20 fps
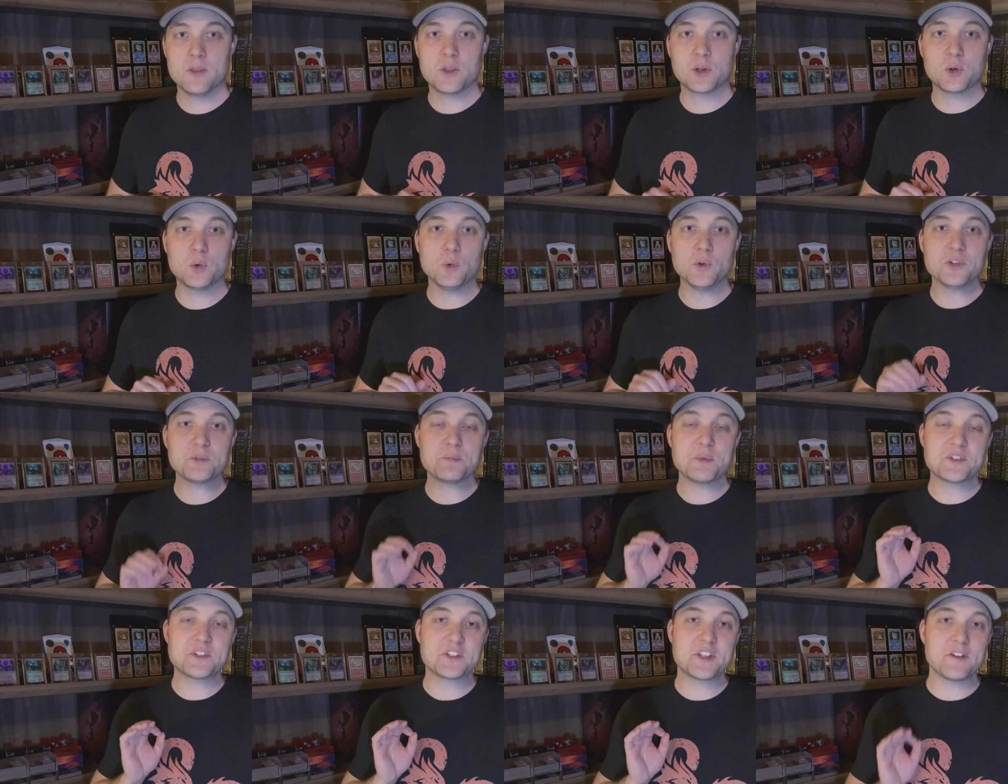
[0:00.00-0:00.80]
The ghoul
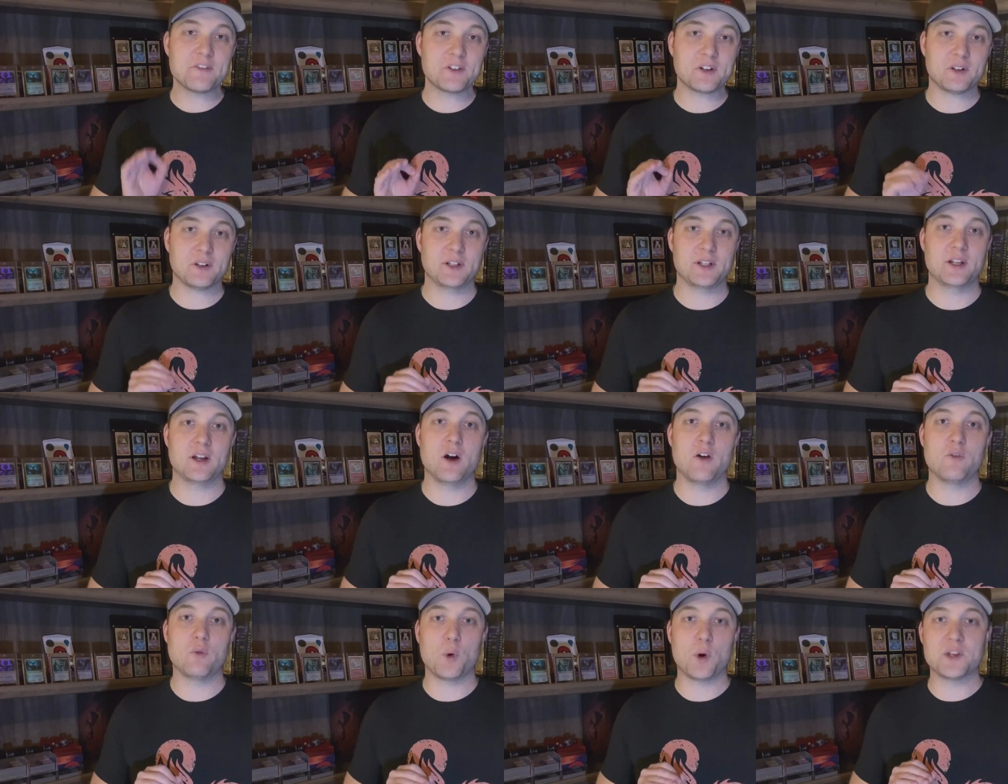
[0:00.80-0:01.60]
specifically
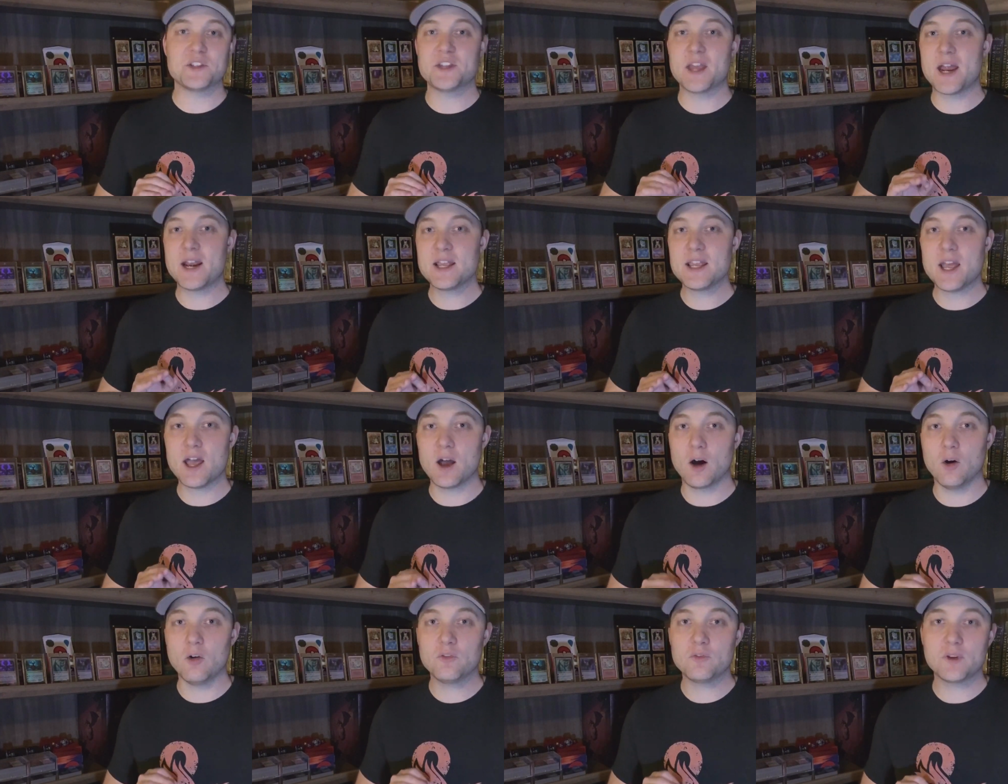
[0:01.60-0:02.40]
avoids any
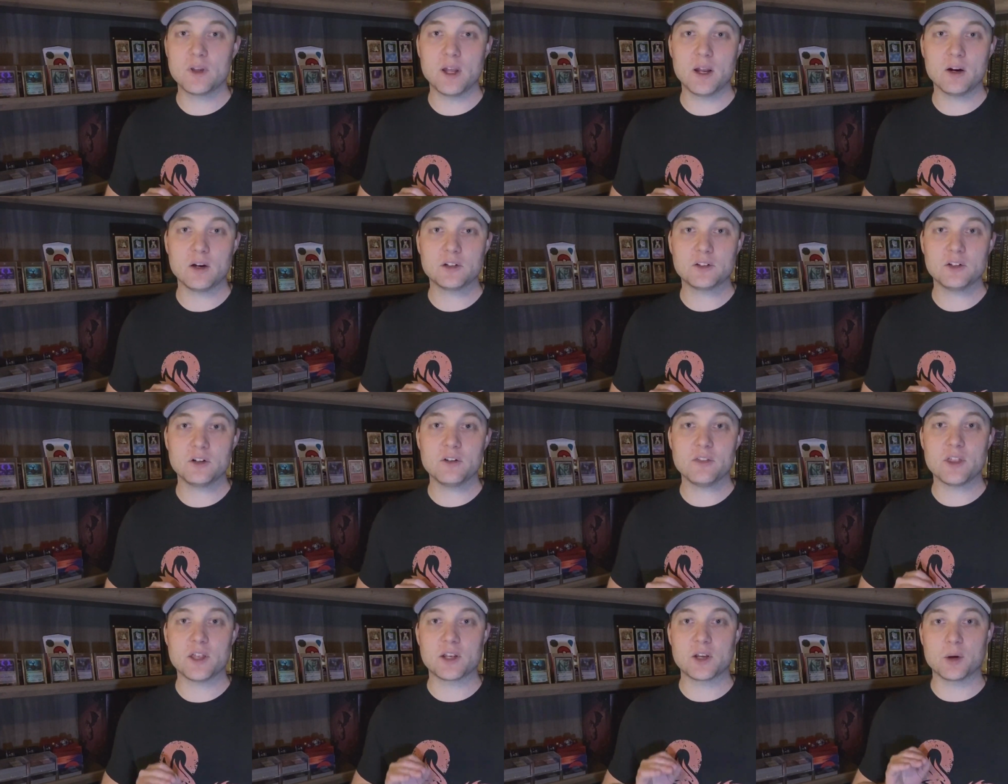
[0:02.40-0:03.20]
elf character
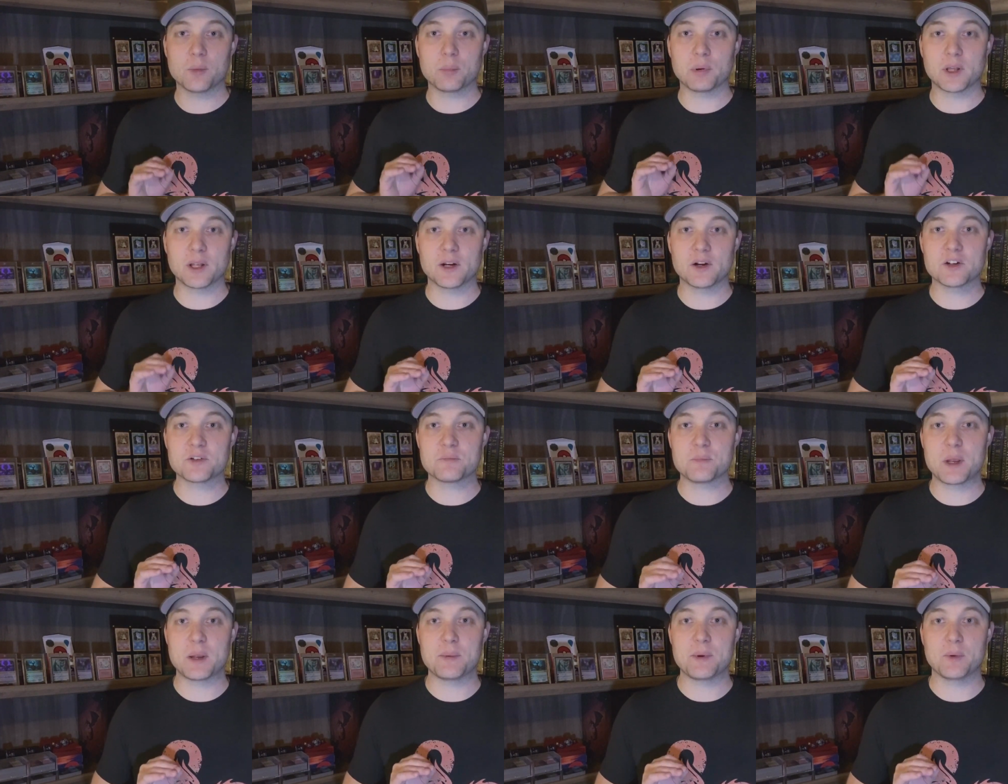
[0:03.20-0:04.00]
that your players
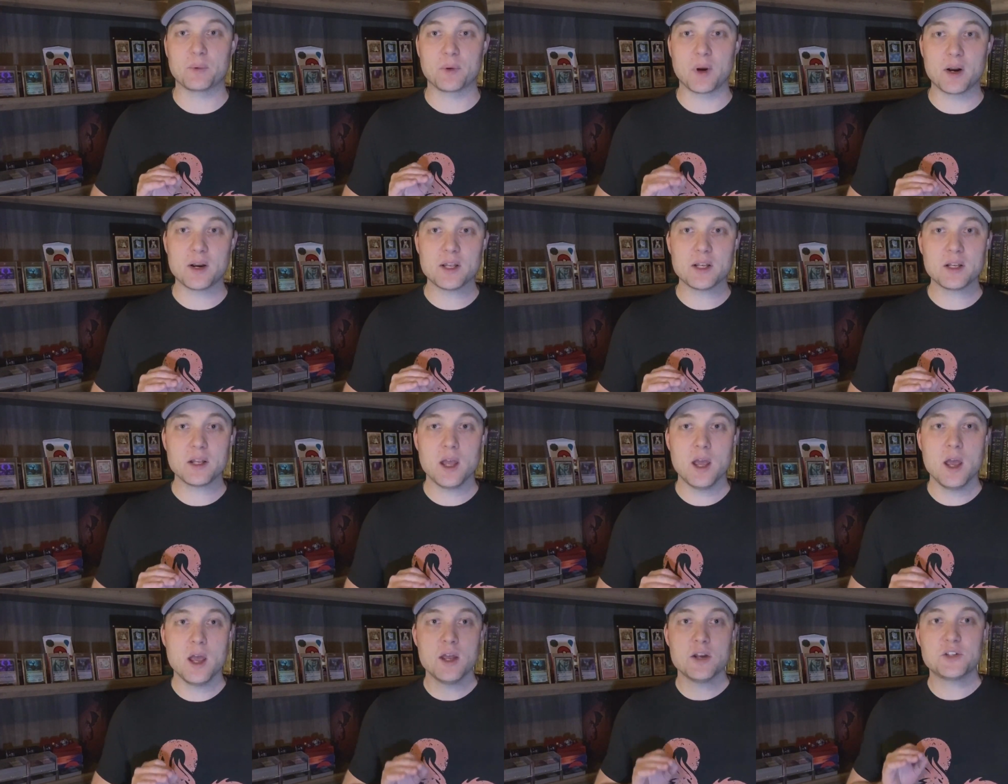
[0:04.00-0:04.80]
may be running
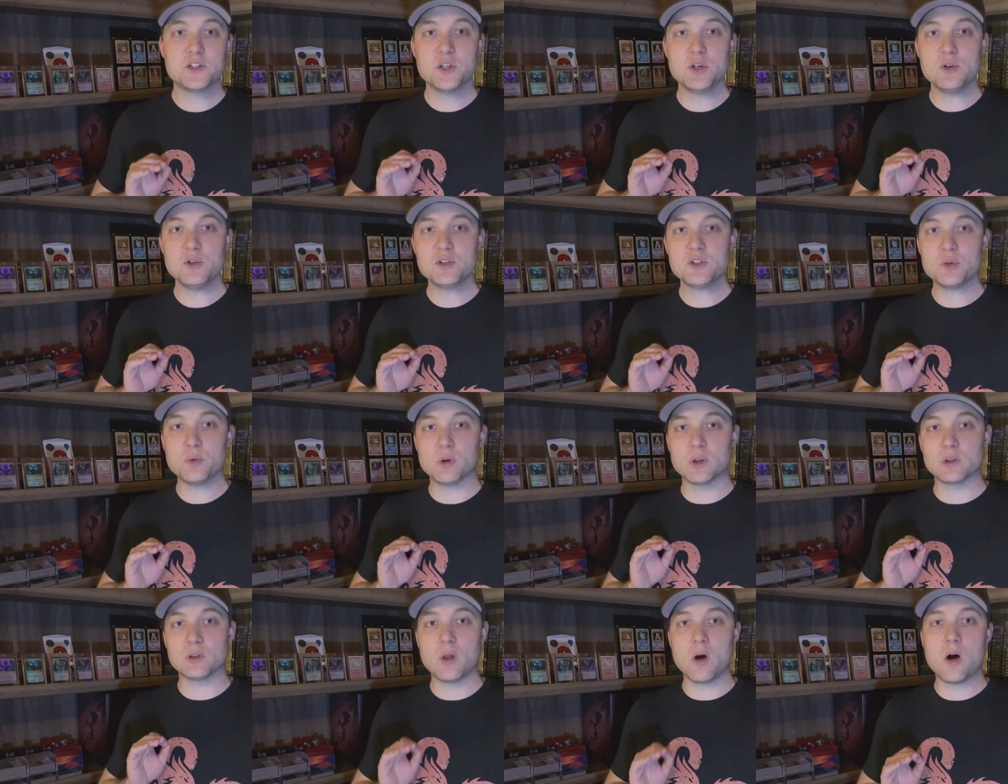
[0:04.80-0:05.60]
due to
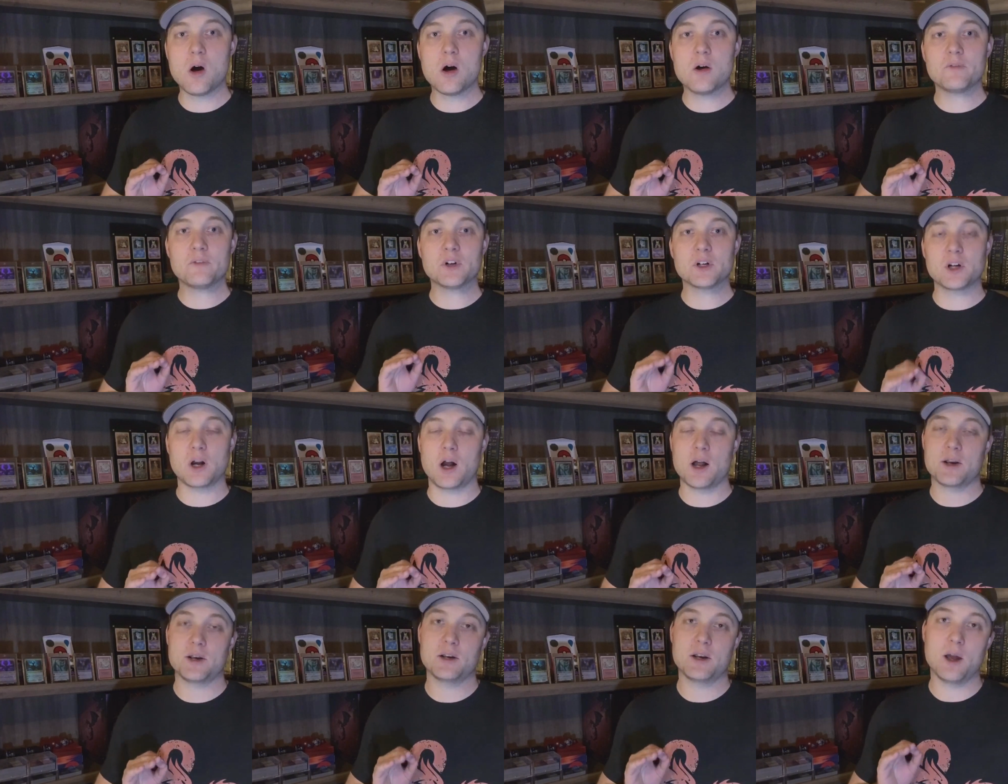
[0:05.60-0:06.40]
a
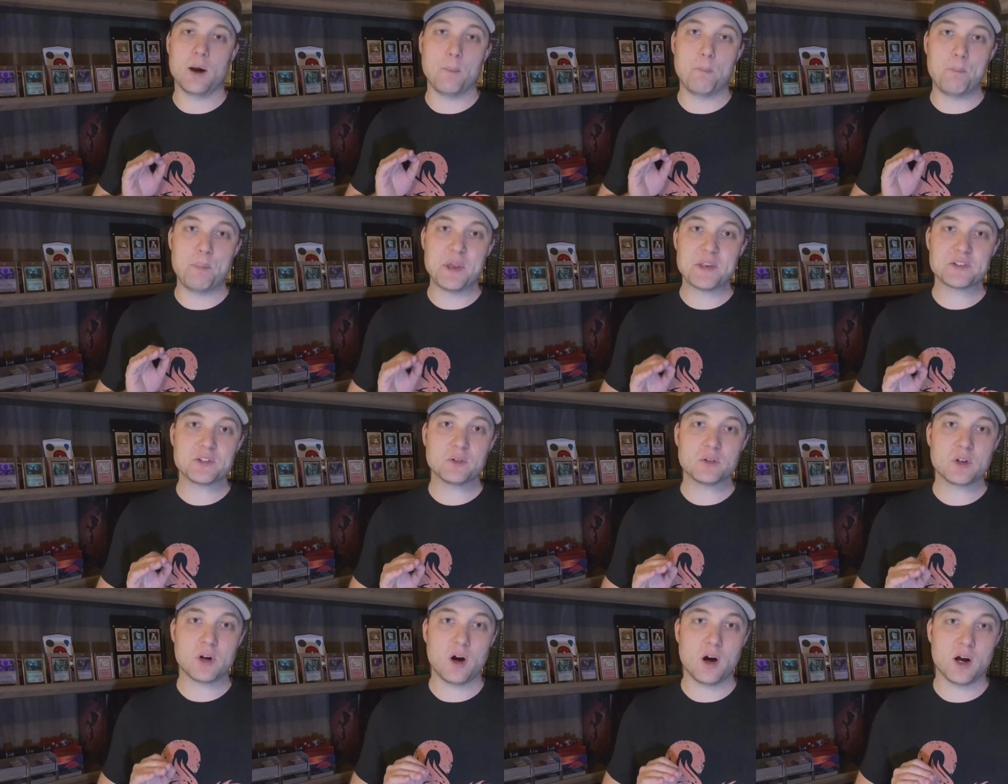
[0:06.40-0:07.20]
long-forgotten
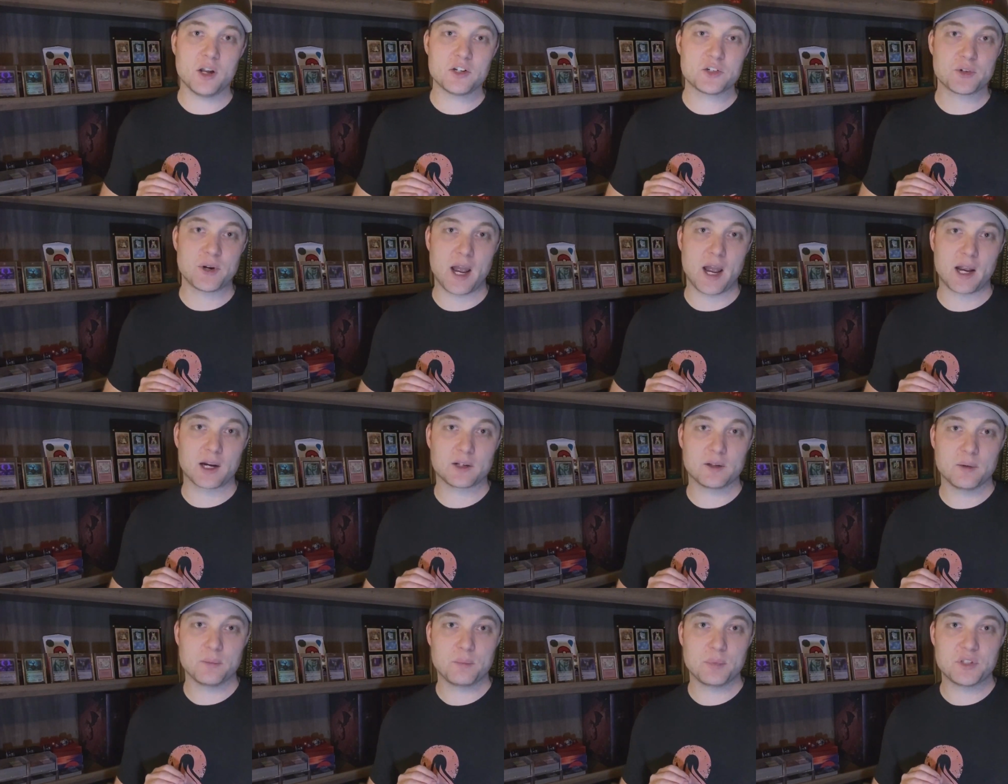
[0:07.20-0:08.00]
abyssal
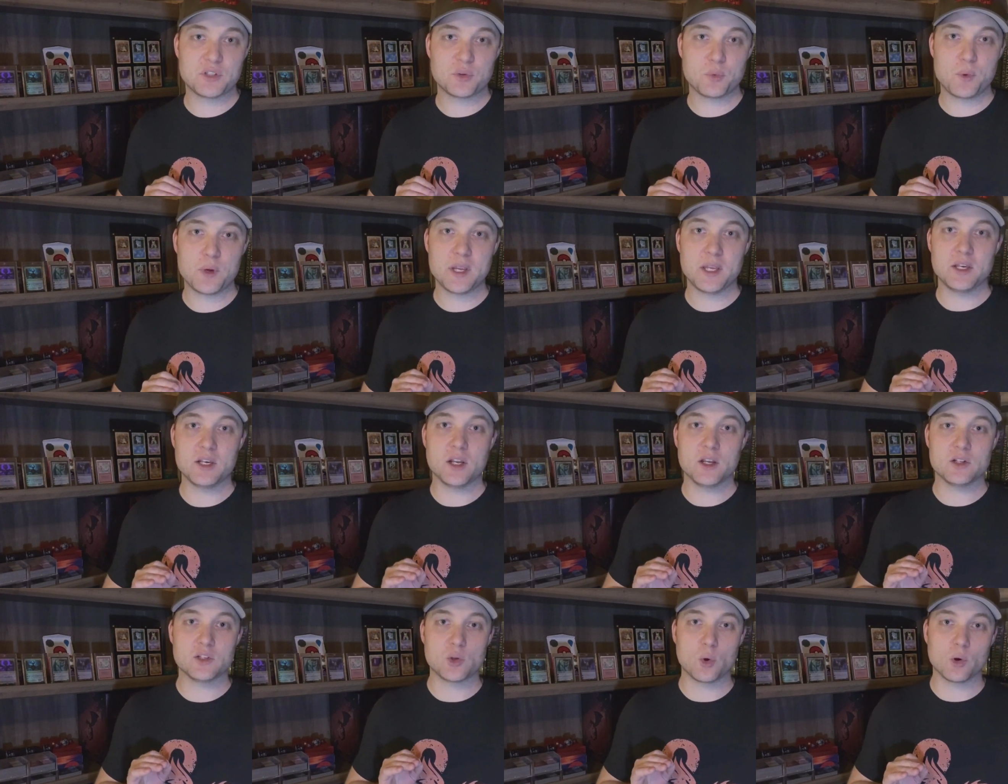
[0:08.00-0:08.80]
contract between
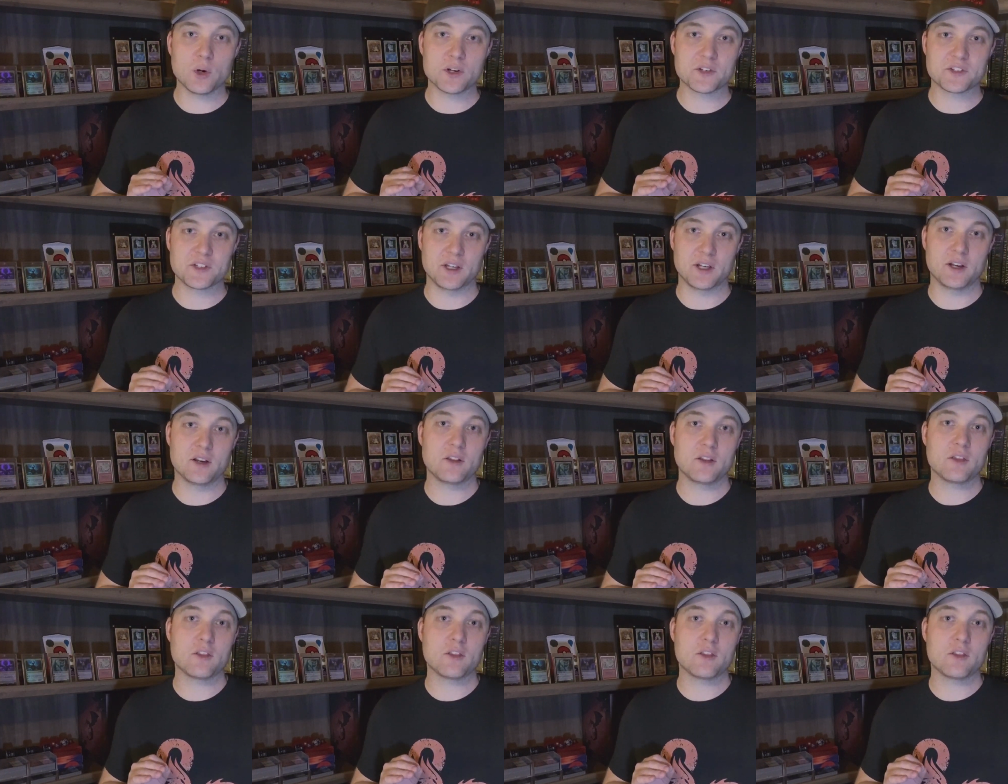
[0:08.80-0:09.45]
Dorison, the